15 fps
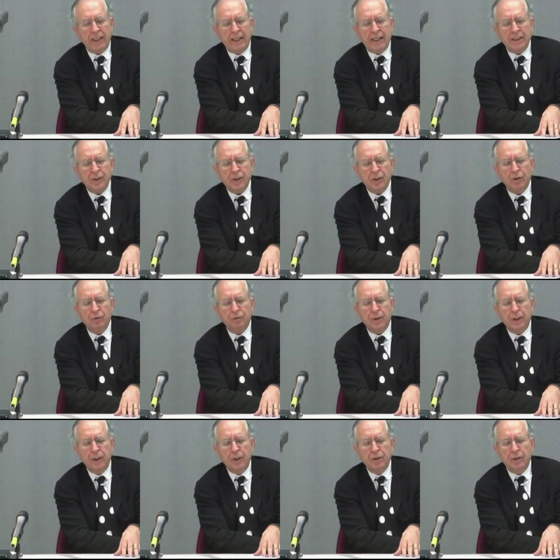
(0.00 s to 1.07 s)
And so
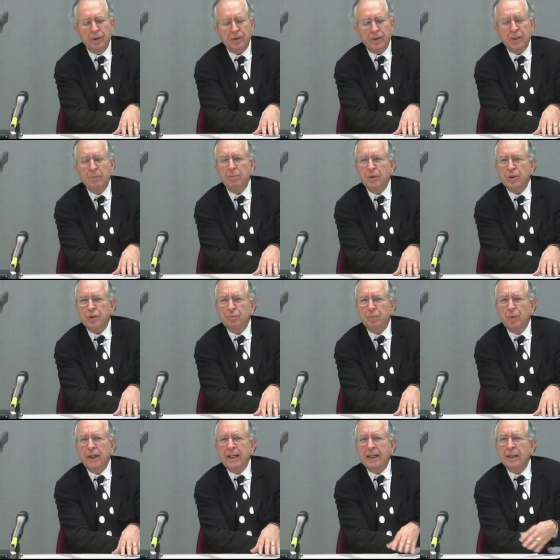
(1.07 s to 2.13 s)
for Jung, symbols
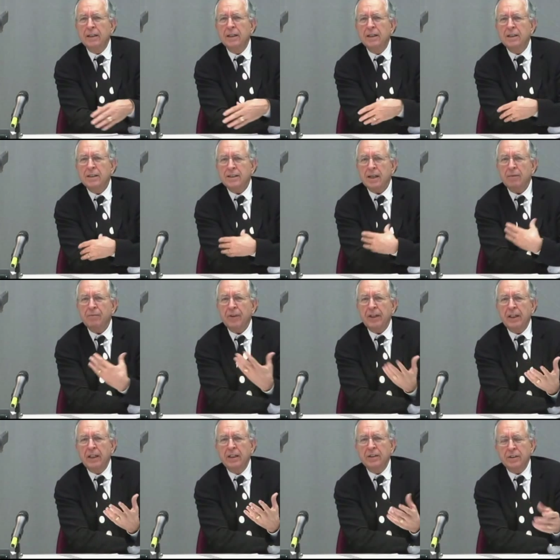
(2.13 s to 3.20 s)
bring
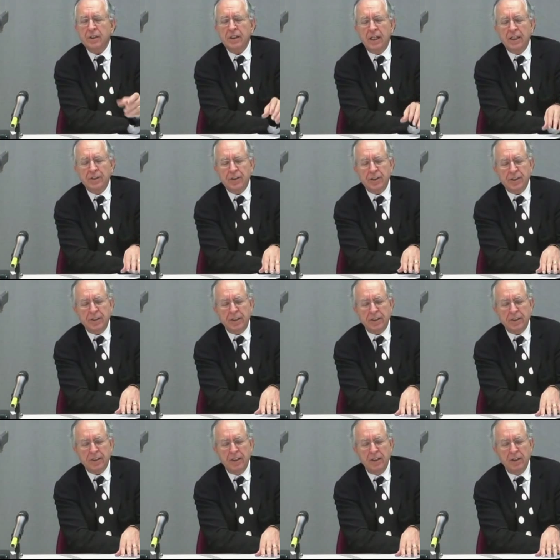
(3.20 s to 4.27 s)
something into
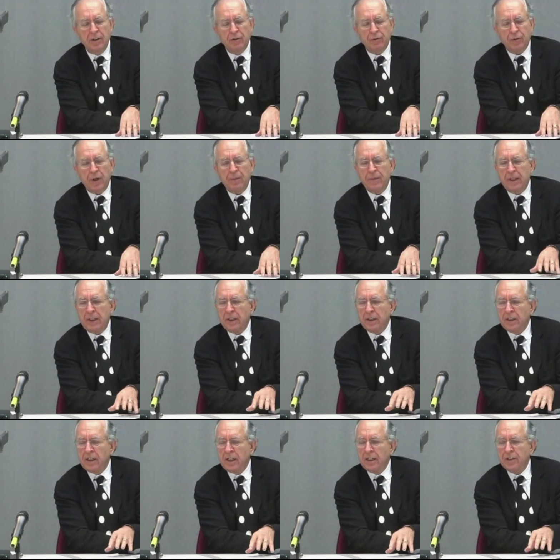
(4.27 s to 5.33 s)
consciousness from the
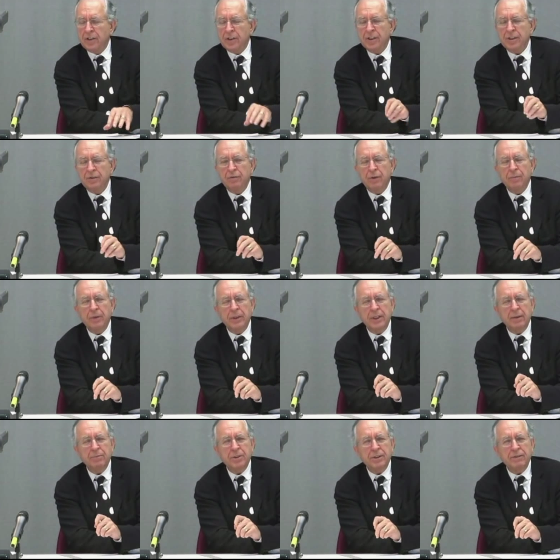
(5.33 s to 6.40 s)
unconscious and from the
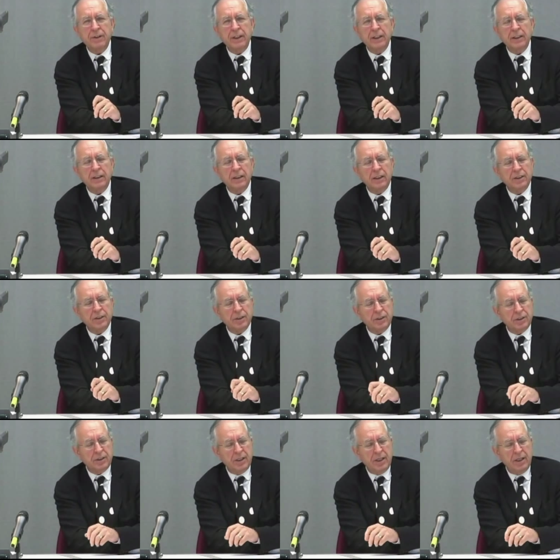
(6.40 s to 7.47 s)
depths of the
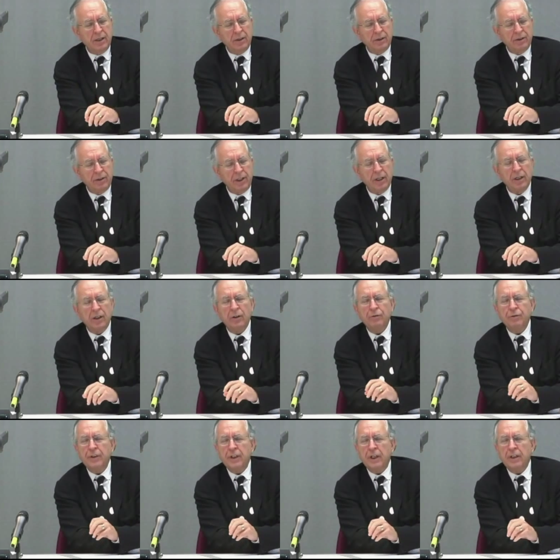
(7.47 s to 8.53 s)
unconscious, or
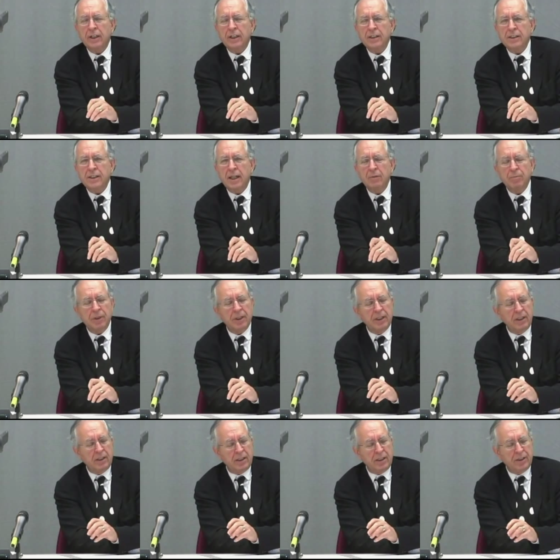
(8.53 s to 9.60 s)
often the archetypal
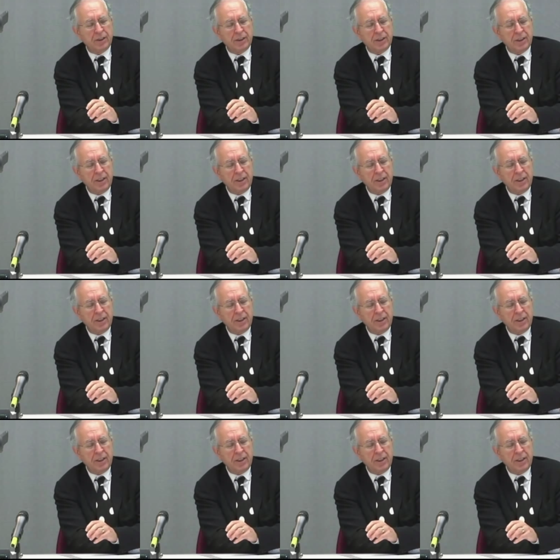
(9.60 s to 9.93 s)
unconscious,